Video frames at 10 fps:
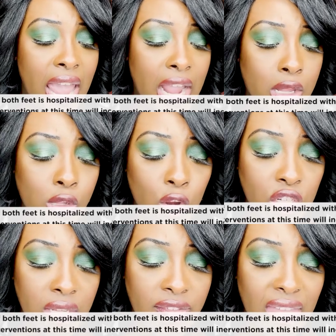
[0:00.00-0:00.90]

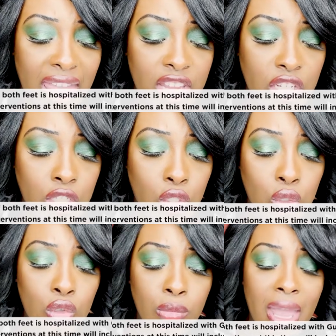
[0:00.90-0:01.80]
insertion of the N G
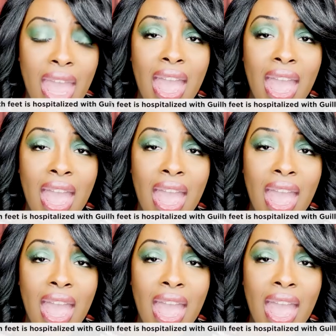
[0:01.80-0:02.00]
tube,